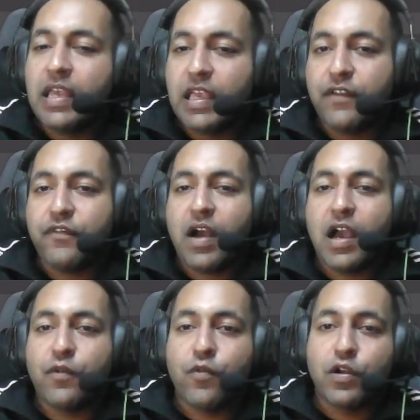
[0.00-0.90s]
If
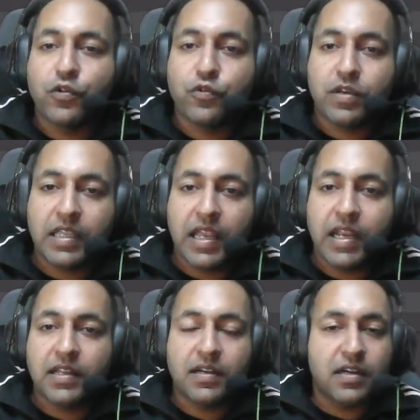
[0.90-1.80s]
I want to
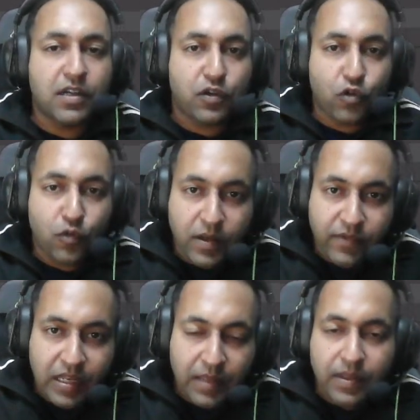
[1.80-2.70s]
create a
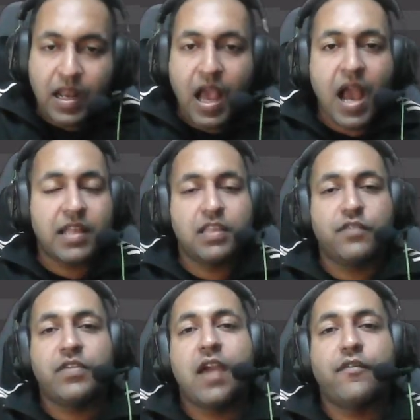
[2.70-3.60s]
global variable,
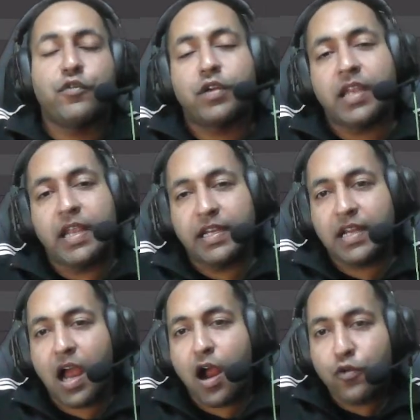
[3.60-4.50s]
either we have to create
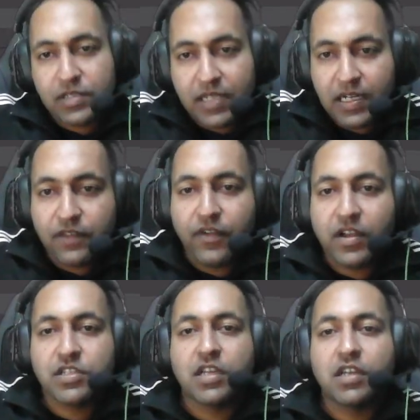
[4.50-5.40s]
it outside the
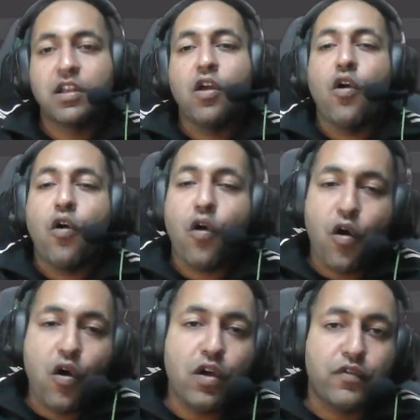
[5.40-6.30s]
function
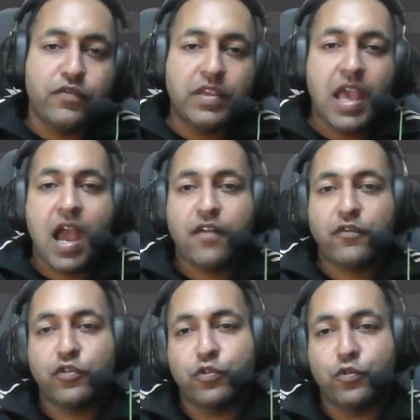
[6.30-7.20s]
or we
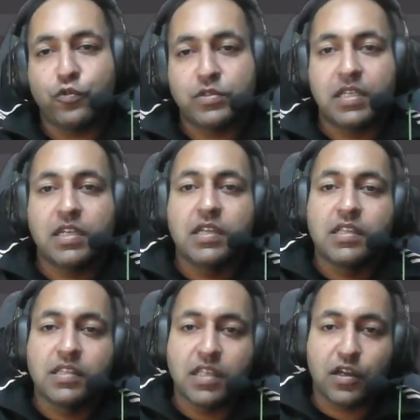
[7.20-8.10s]
have to use
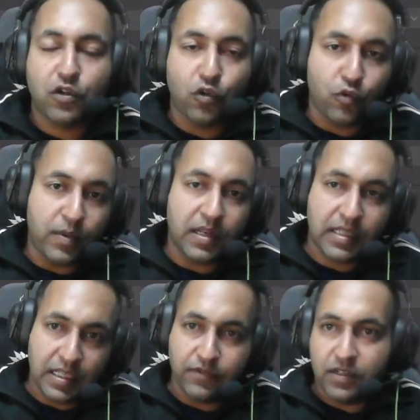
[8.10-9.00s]
the global
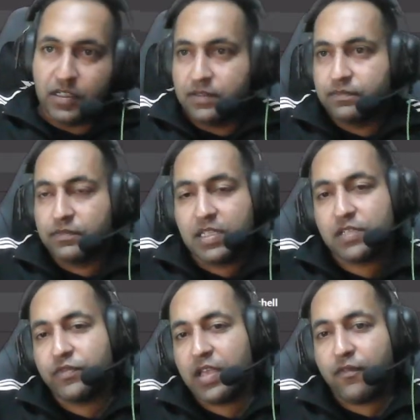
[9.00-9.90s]
keyword.
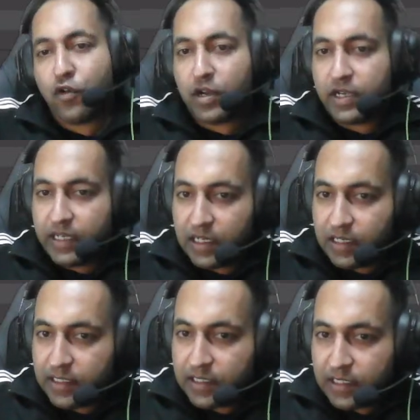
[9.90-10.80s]
This we have already
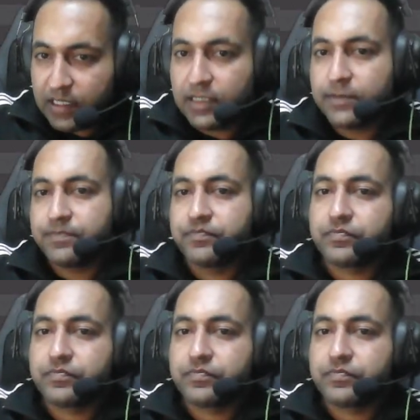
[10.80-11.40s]
learned earlier.